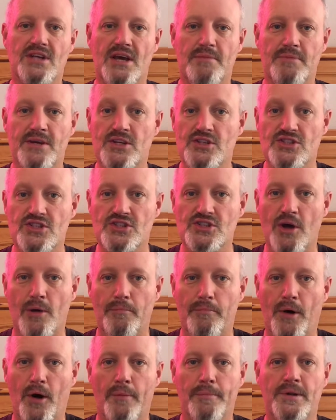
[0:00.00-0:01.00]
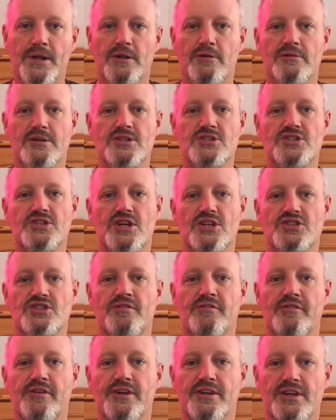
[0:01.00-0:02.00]
Because it's not popular, it's not
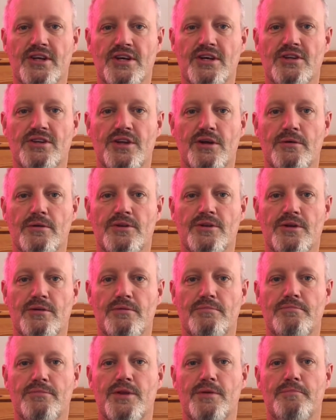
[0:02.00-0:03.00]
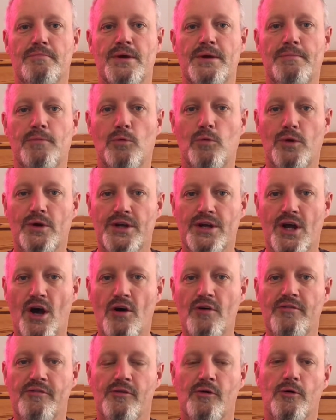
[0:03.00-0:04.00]
something that people want to
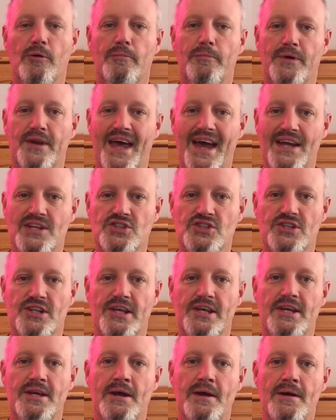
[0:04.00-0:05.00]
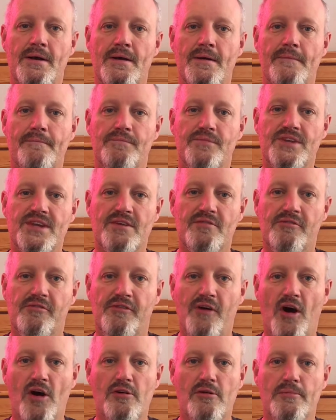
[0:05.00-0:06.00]
go for. But actually, the
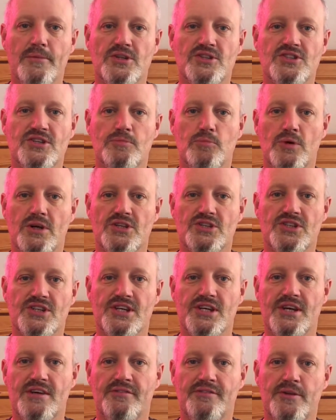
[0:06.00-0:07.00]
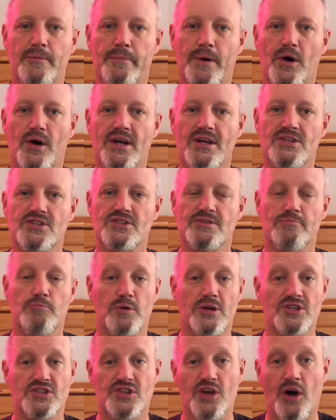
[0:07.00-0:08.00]
environment in which the gift abides, in
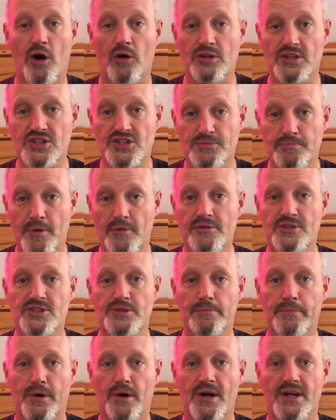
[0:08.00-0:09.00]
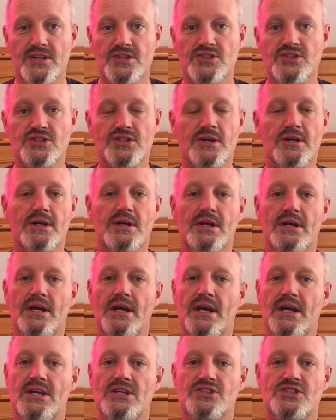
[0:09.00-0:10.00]
which the Holy Spirit abides,
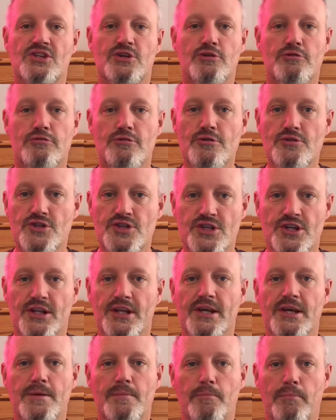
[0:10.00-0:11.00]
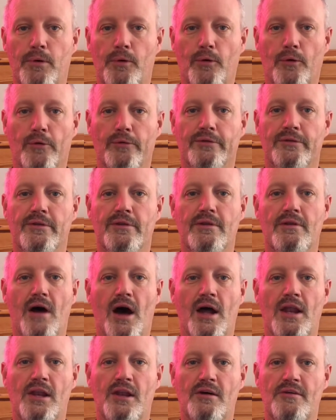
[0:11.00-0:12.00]
is crucially important.
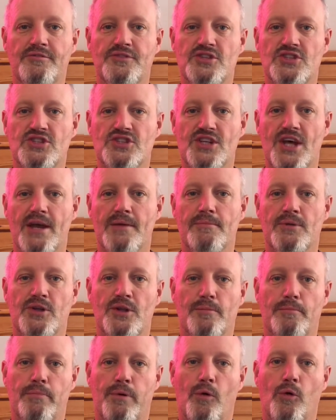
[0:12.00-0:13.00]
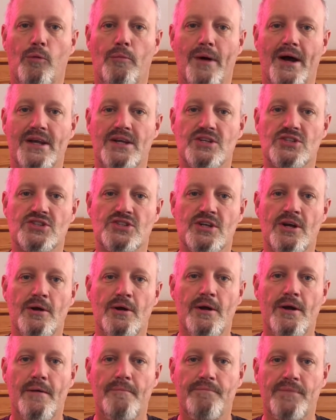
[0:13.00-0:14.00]
I love the statement that Paul makes
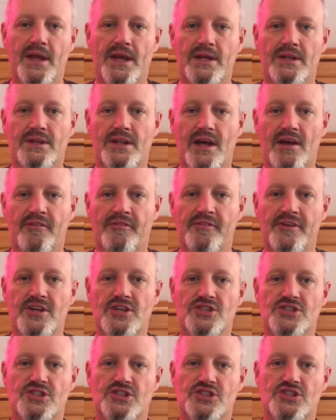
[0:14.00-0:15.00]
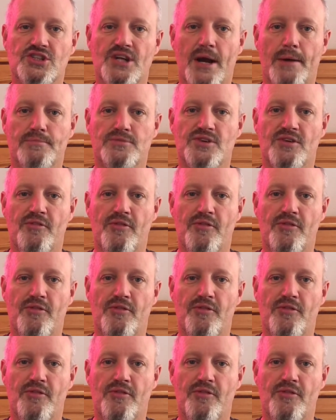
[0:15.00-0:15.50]
in Ephesians chapter